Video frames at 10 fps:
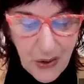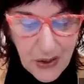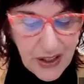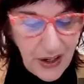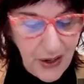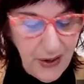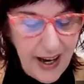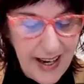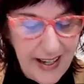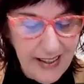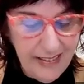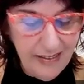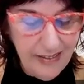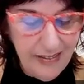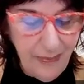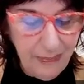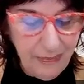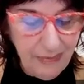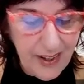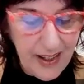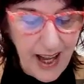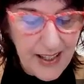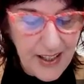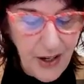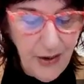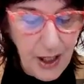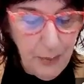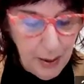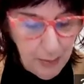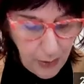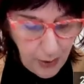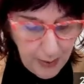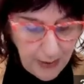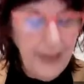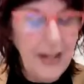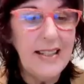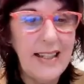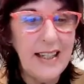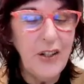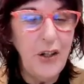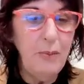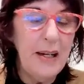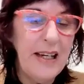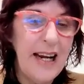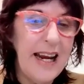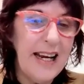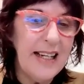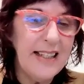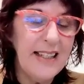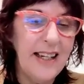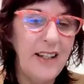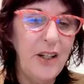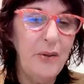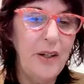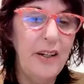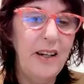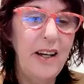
also, I'd like to know a little bit more about these 6 human needs that you were